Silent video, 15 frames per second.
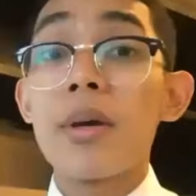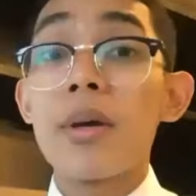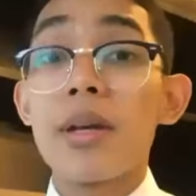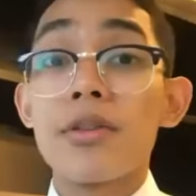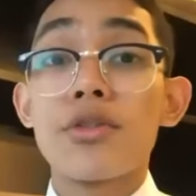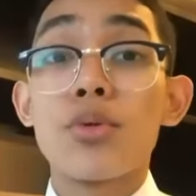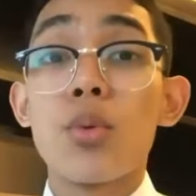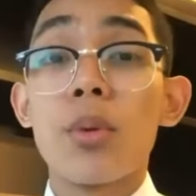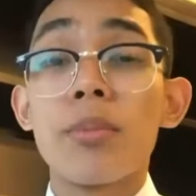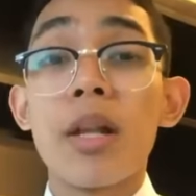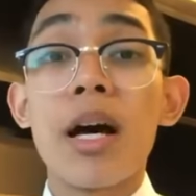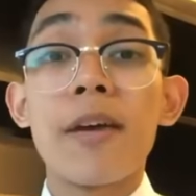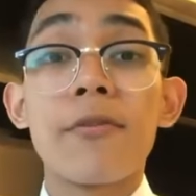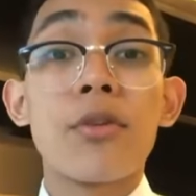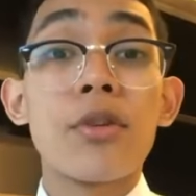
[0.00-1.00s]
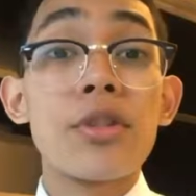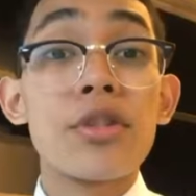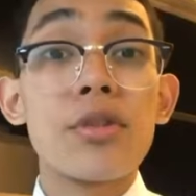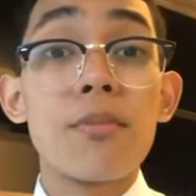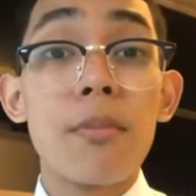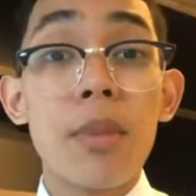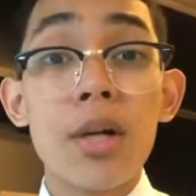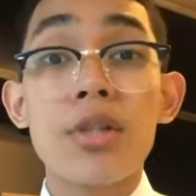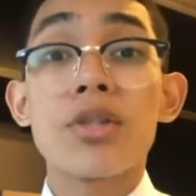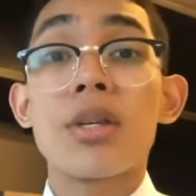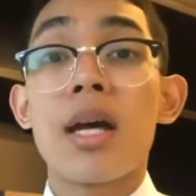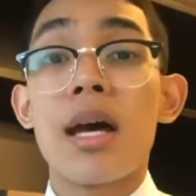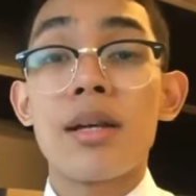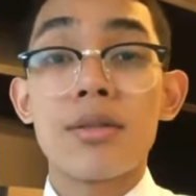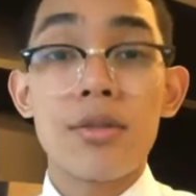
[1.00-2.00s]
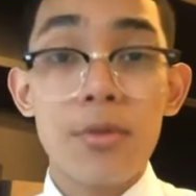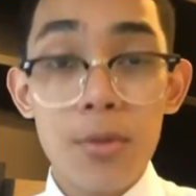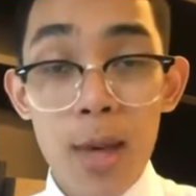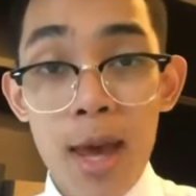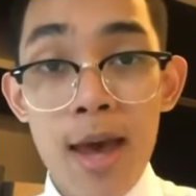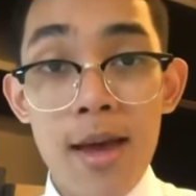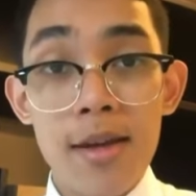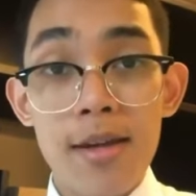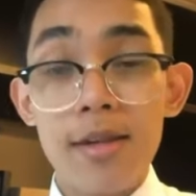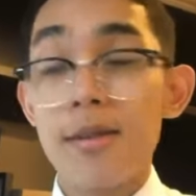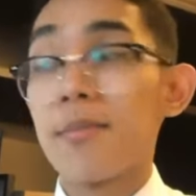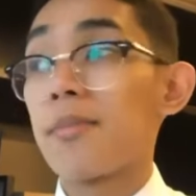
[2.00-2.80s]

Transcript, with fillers: Is to apply for as much as you can,